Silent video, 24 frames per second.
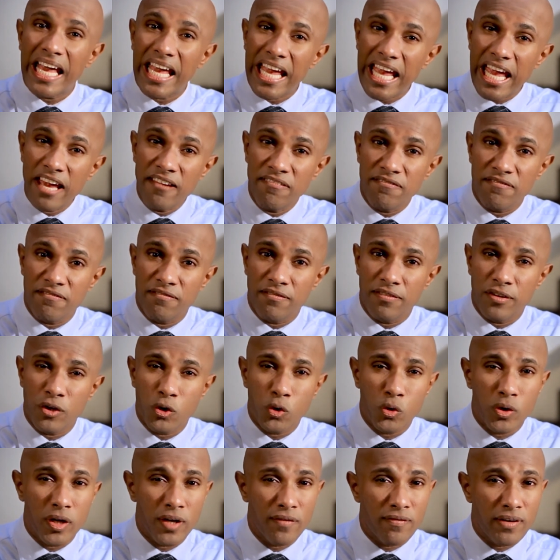If you
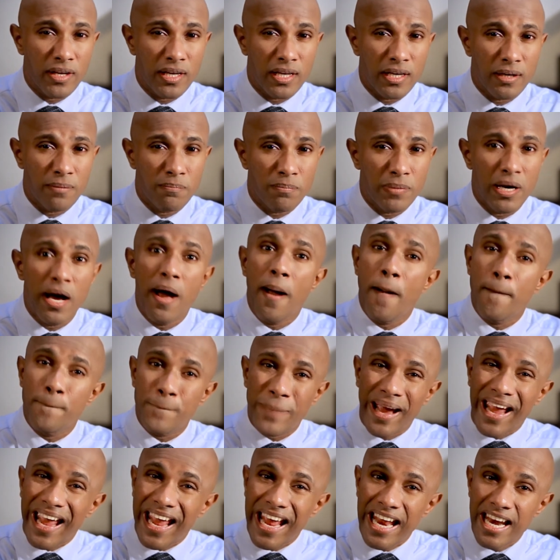develop
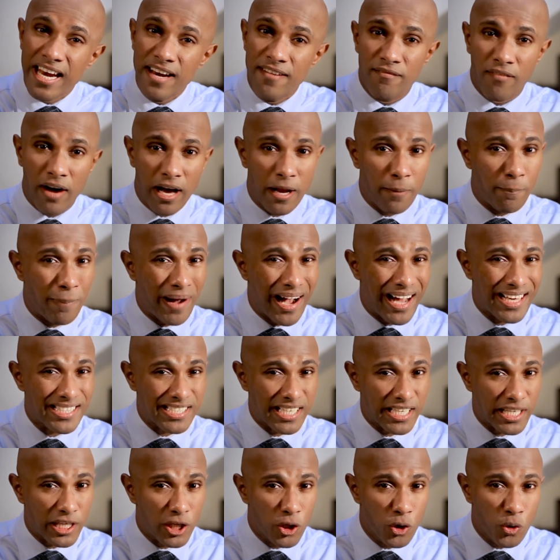pain while
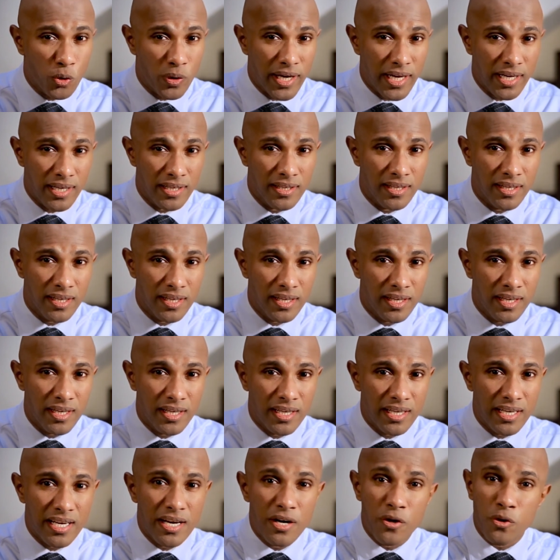passing urine,
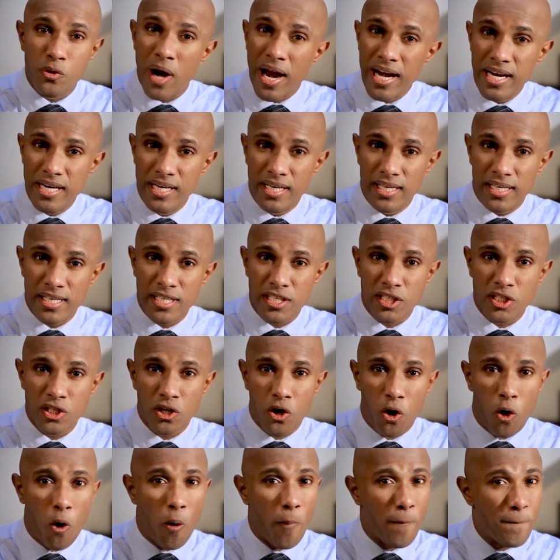redness
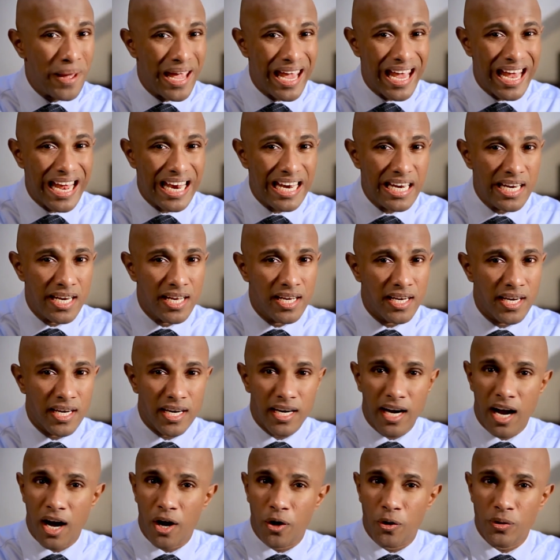or pain
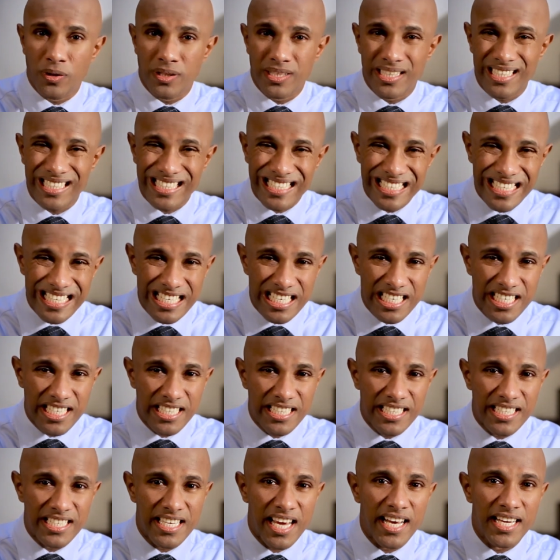around the surgical
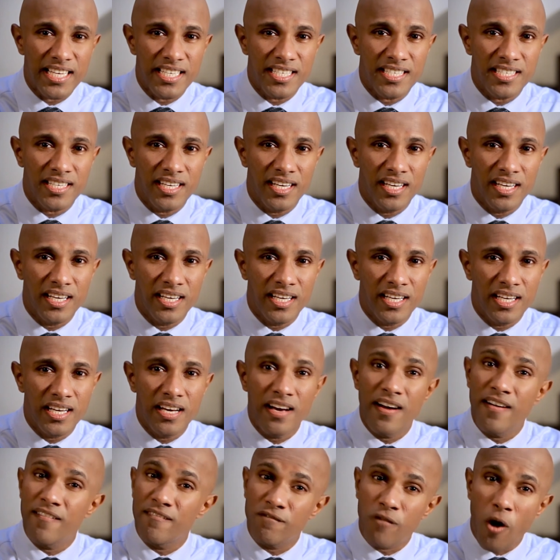sites,
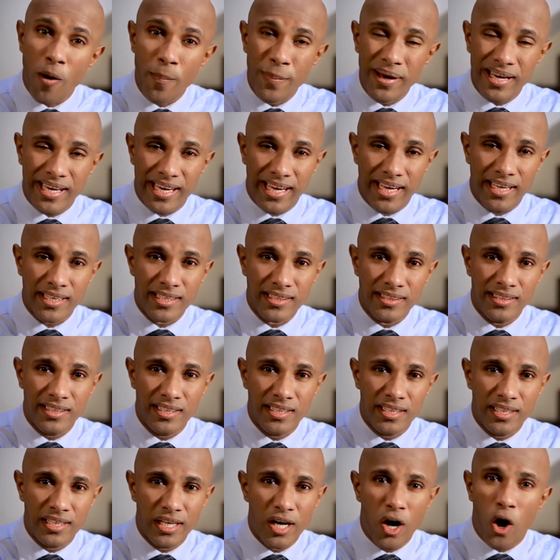vomiting,
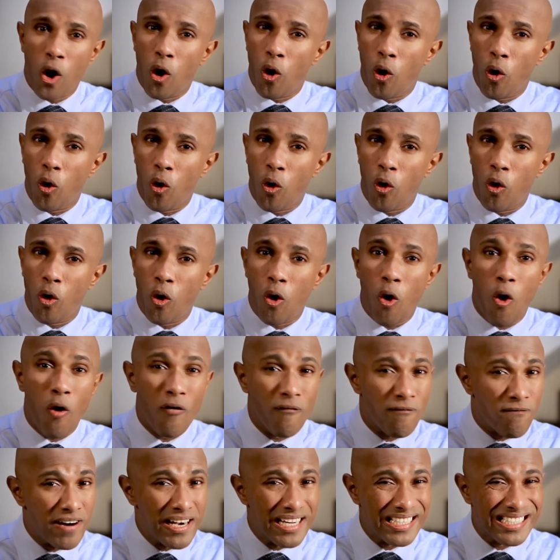or
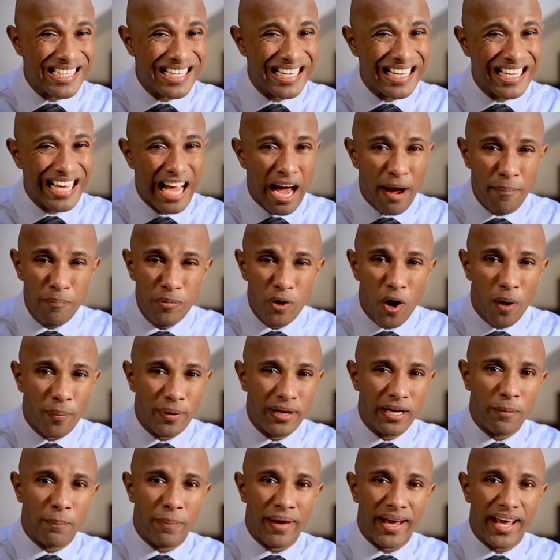worsening
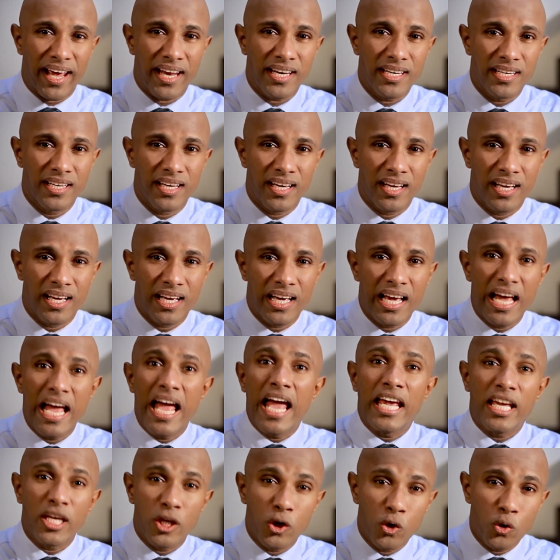abdominal pain,
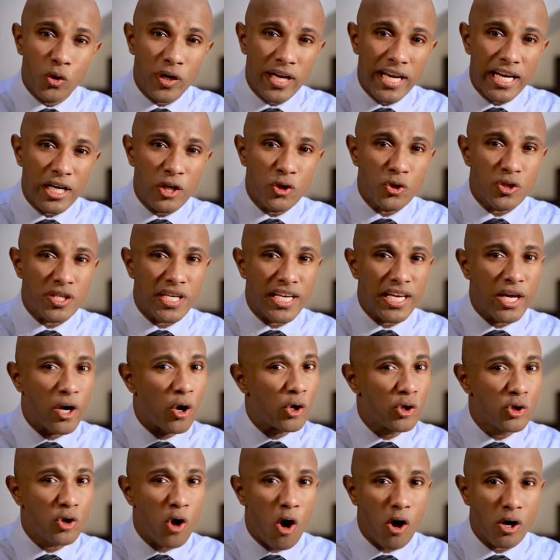you need to see your
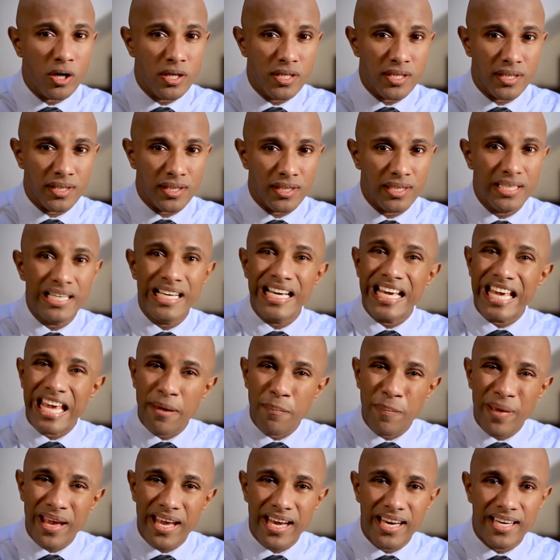doctor
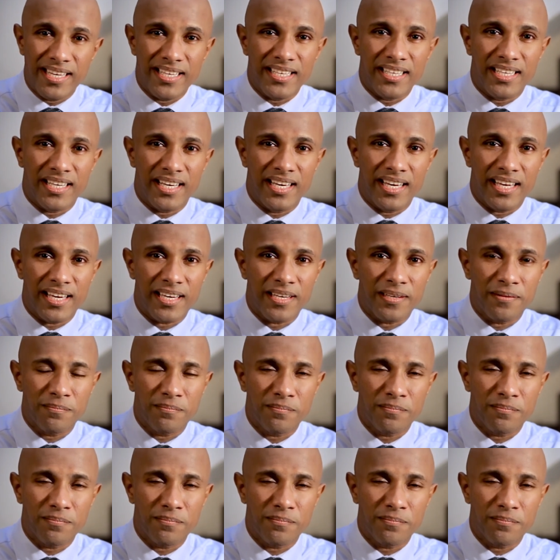immediately.